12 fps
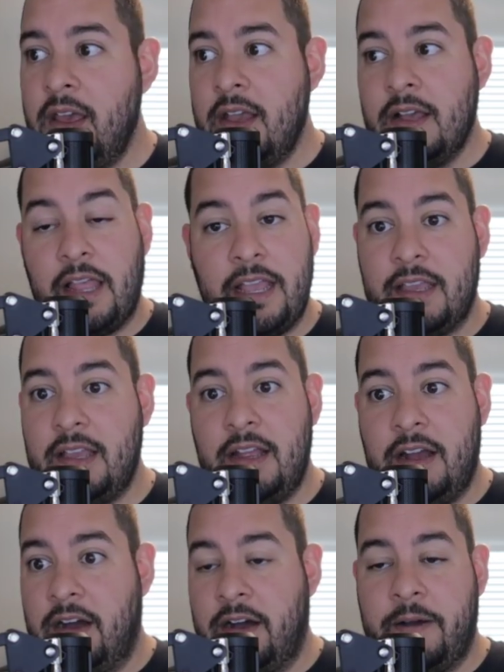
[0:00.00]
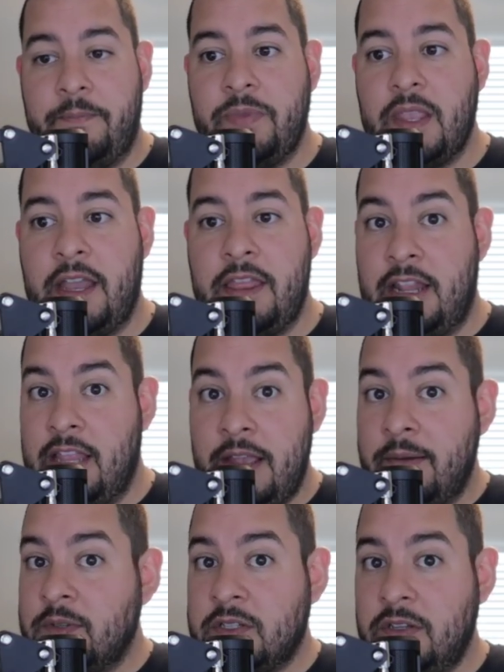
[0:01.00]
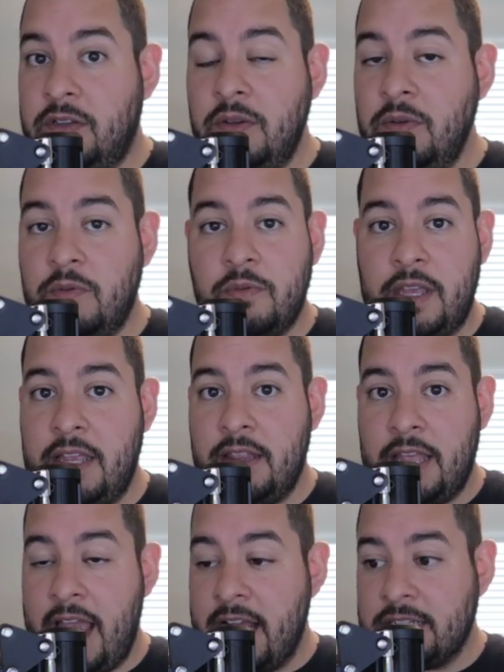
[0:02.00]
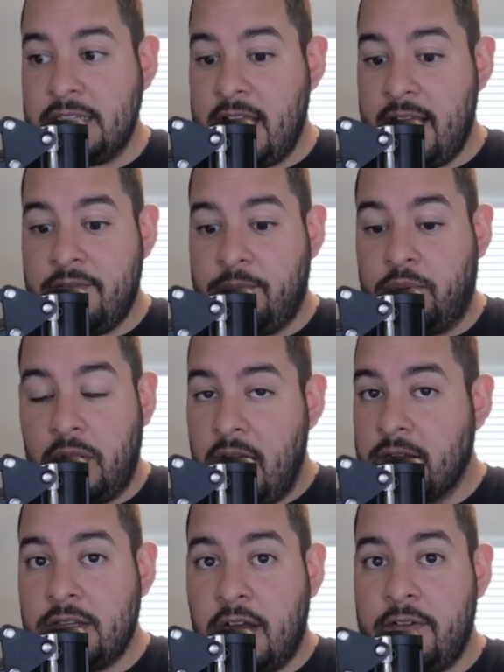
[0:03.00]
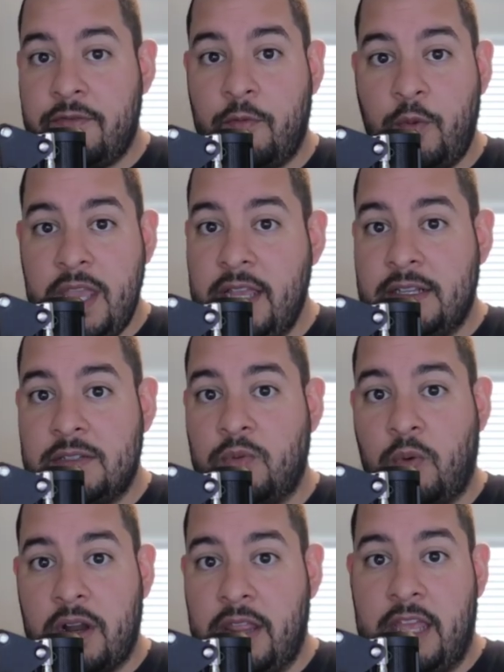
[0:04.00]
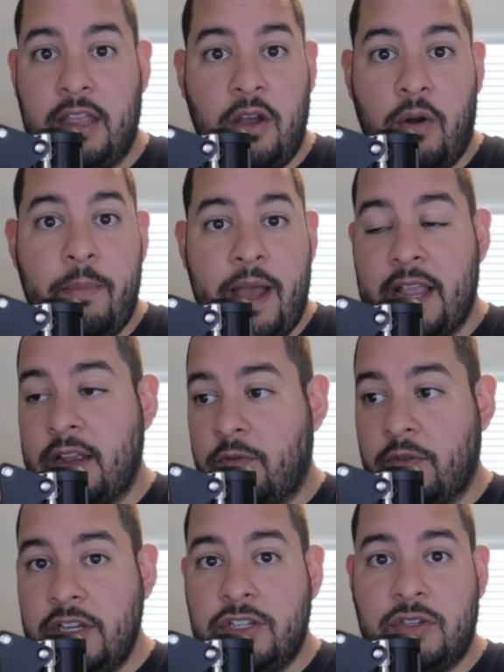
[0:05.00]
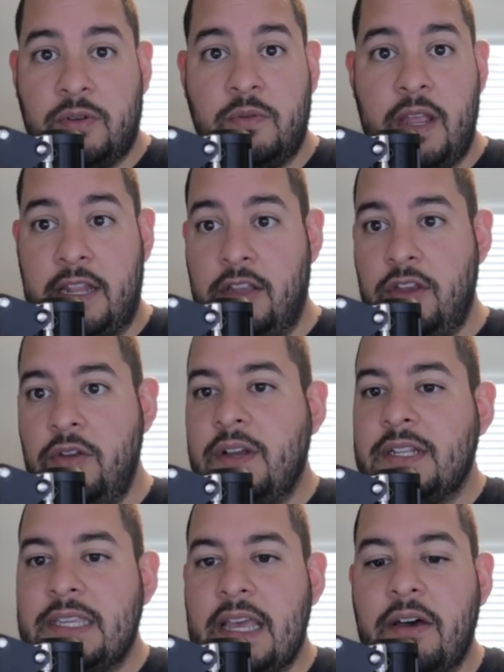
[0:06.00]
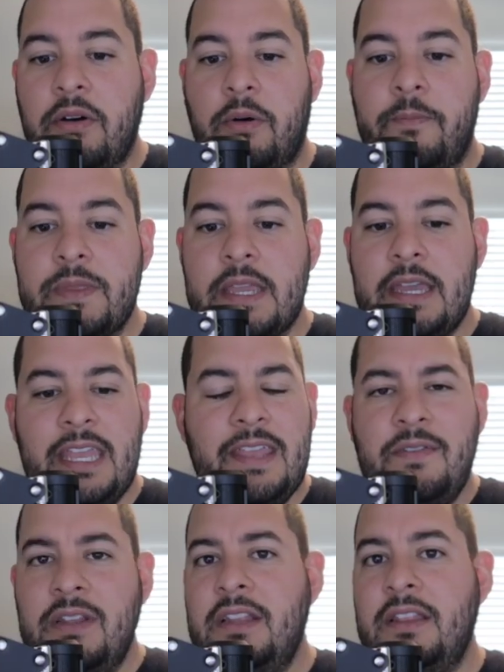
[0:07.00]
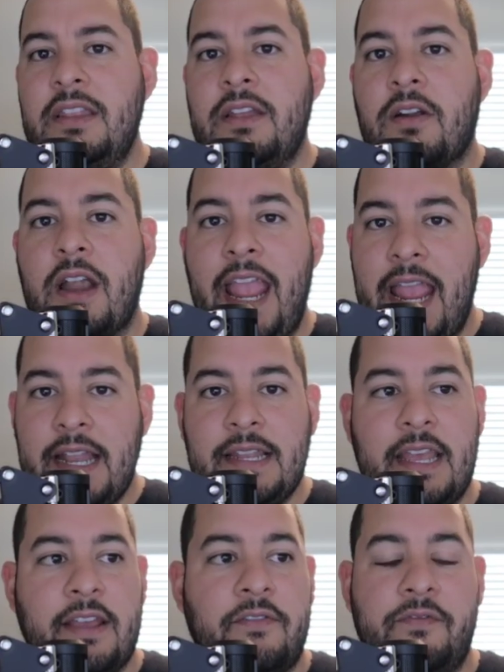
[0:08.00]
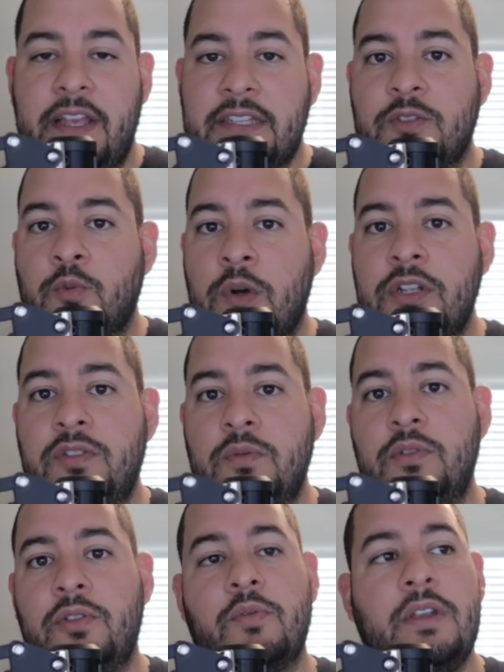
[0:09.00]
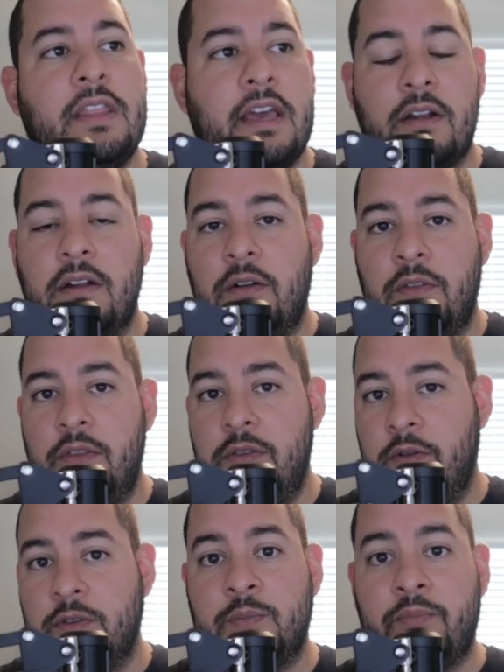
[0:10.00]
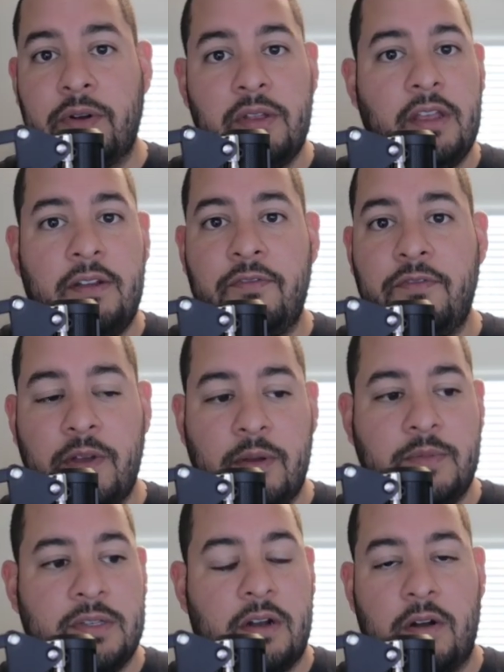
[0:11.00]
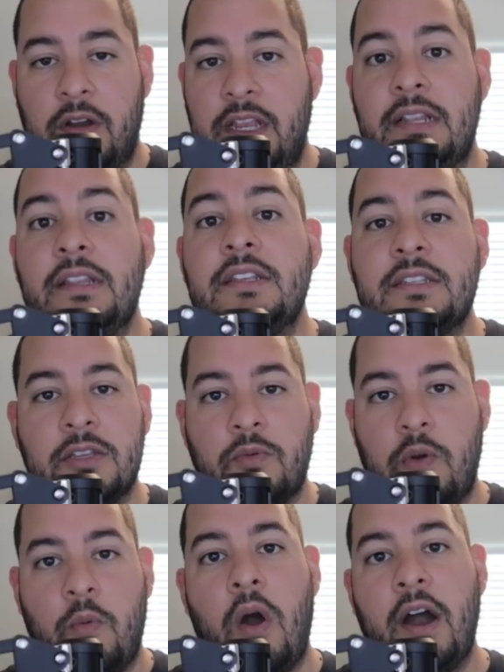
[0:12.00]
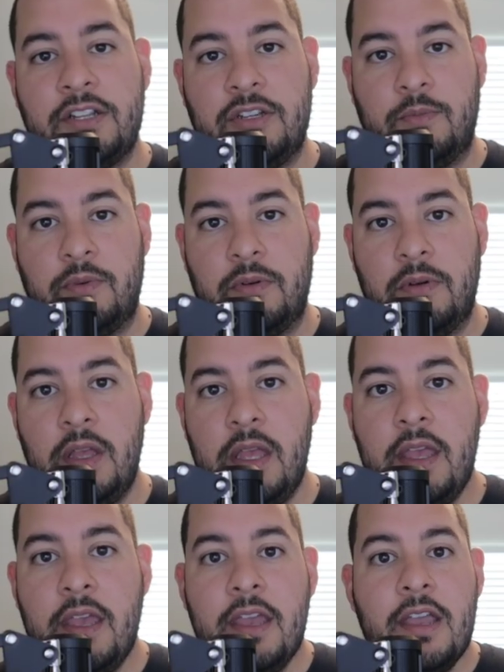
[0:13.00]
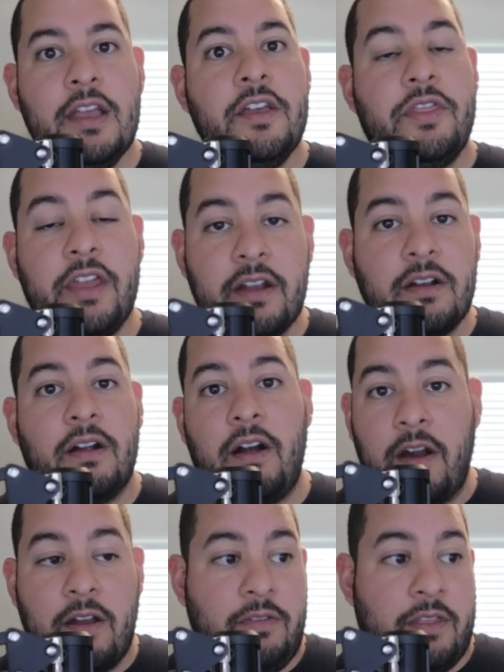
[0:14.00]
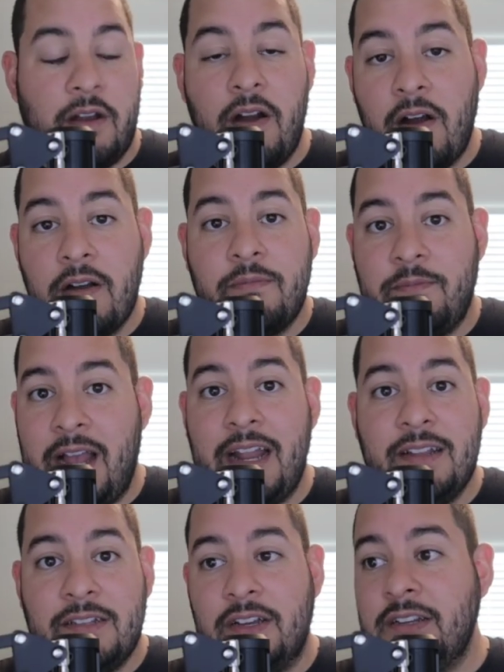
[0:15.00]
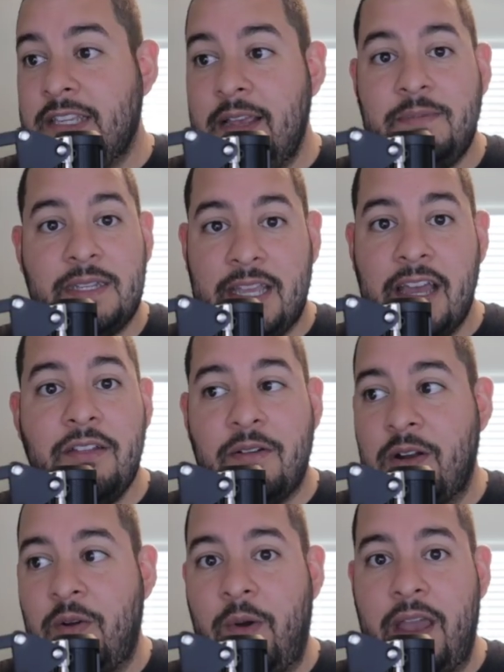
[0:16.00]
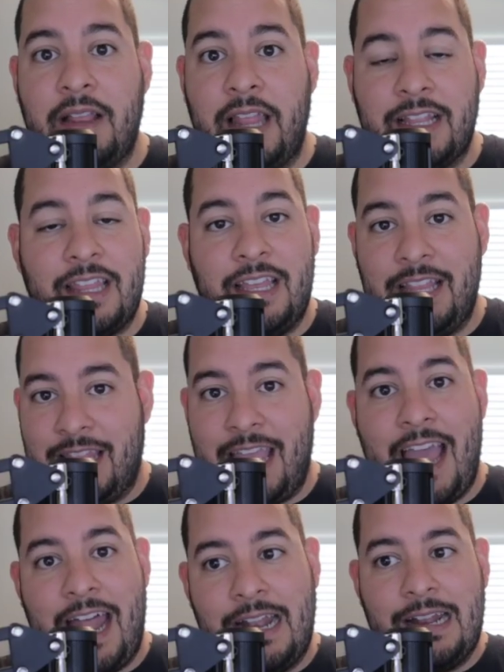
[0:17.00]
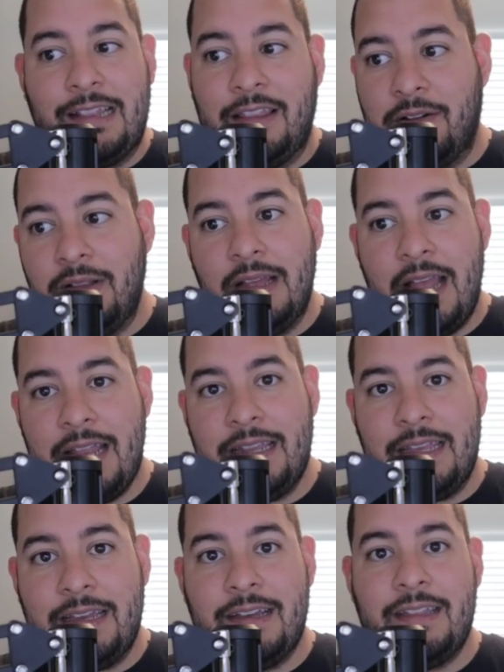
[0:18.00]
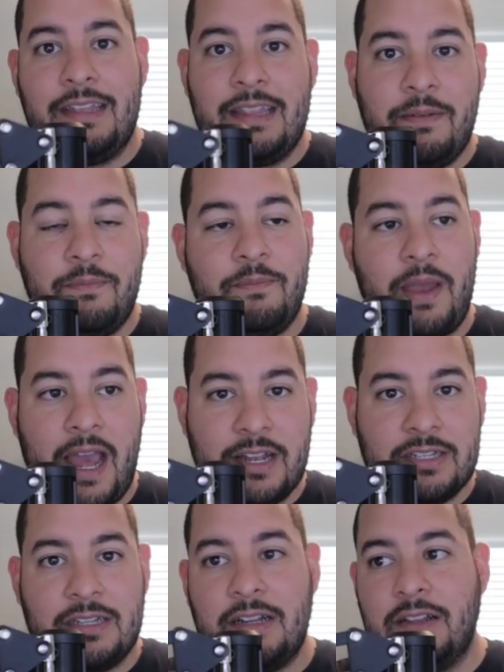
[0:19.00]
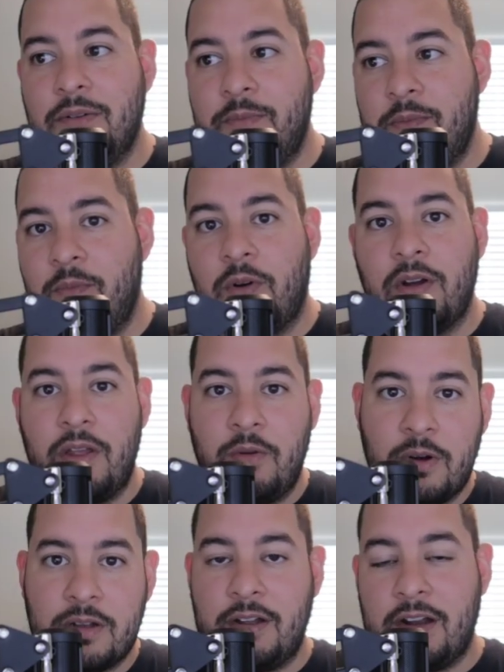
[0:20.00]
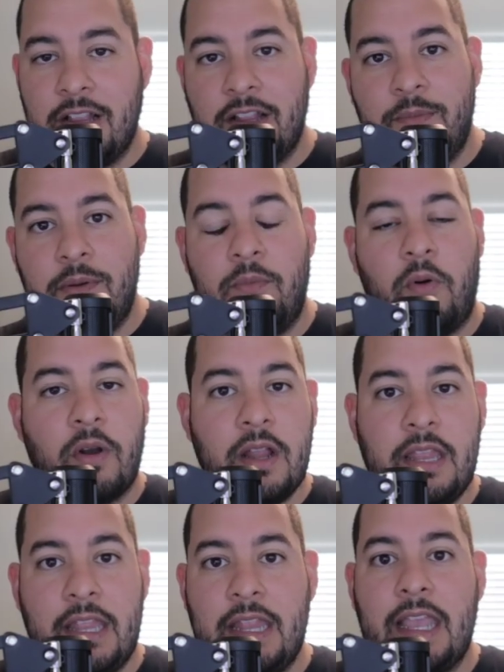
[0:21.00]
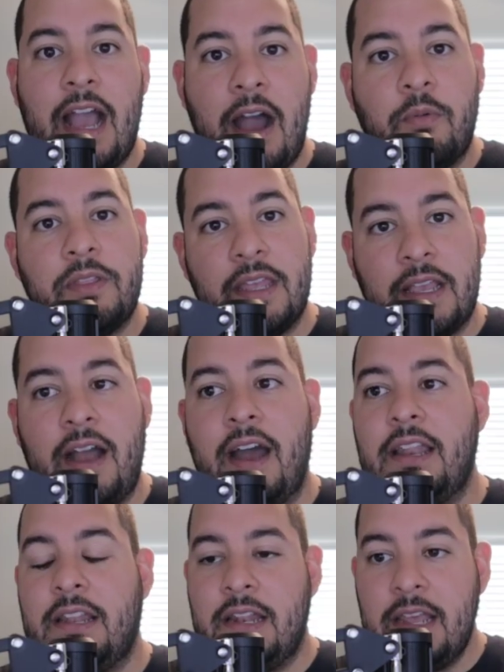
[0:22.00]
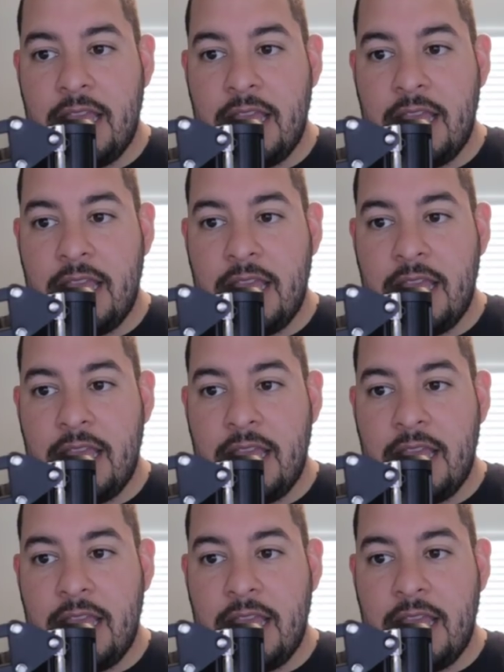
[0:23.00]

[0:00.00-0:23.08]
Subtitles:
Like, and then the MCU, they actually have blocked off weeks where they go back and reshoot. And you could tell, even in their heyday of phases 1, 2, and 3, that are those brilliant films that are endlessly rewatchable, there are kind of duct taped together in a way. Like they had a little idea and then they patched it a little bit more. They worked on it a little bit more and then they got what they got. And